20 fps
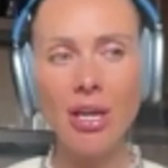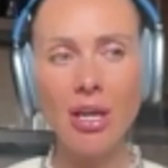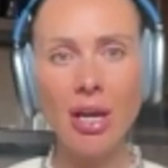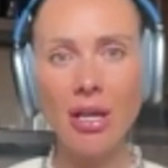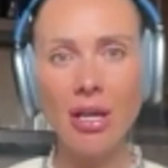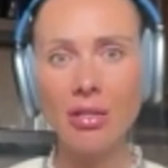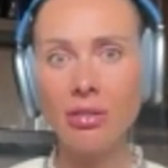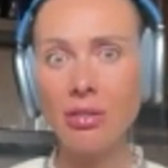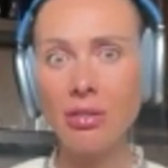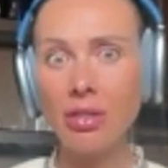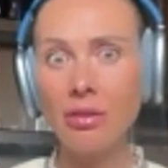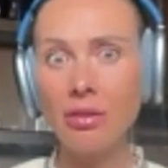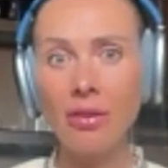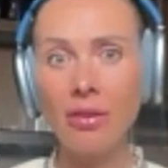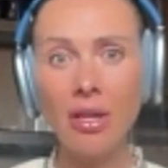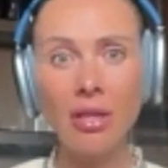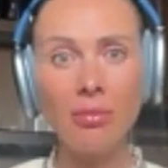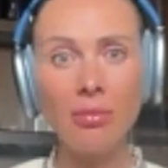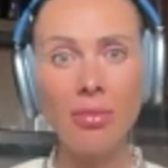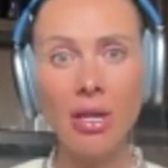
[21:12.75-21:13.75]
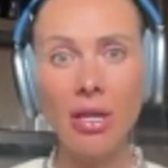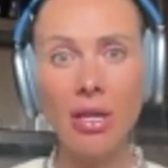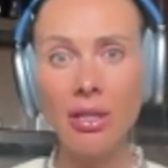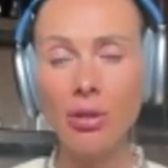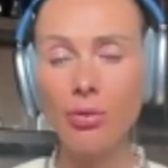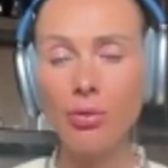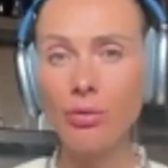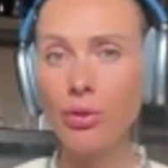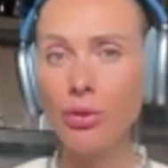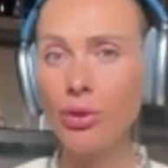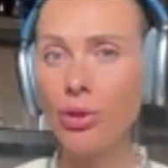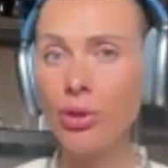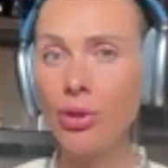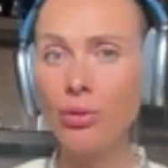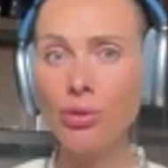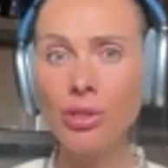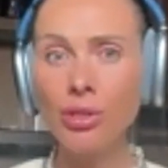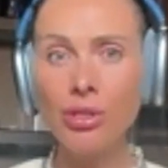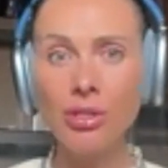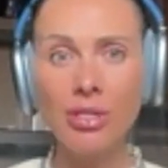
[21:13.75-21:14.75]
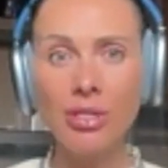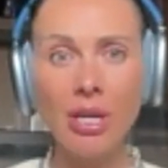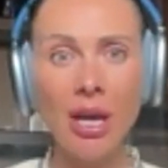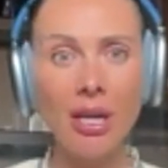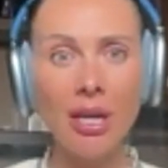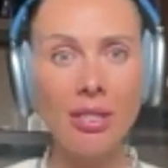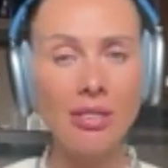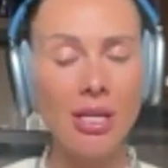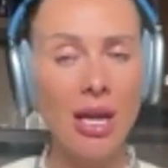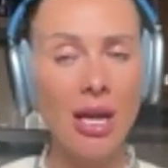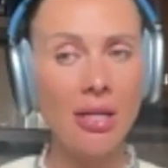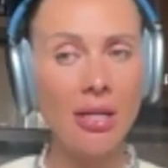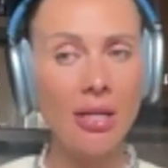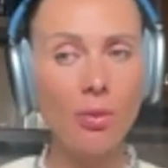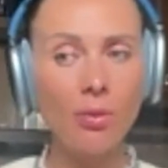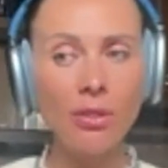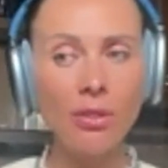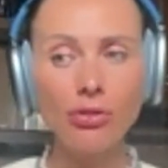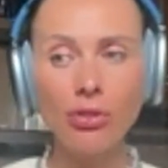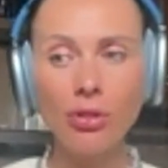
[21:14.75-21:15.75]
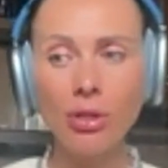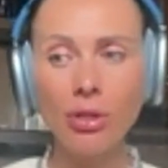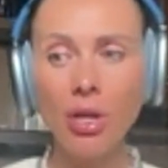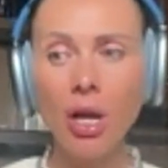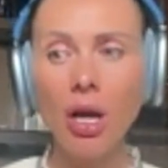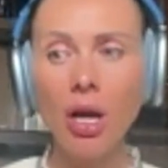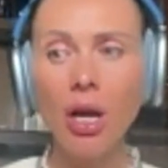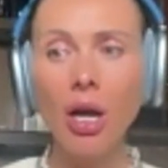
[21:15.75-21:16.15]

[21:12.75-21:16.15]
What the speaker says: And if anybody of your audience has any question,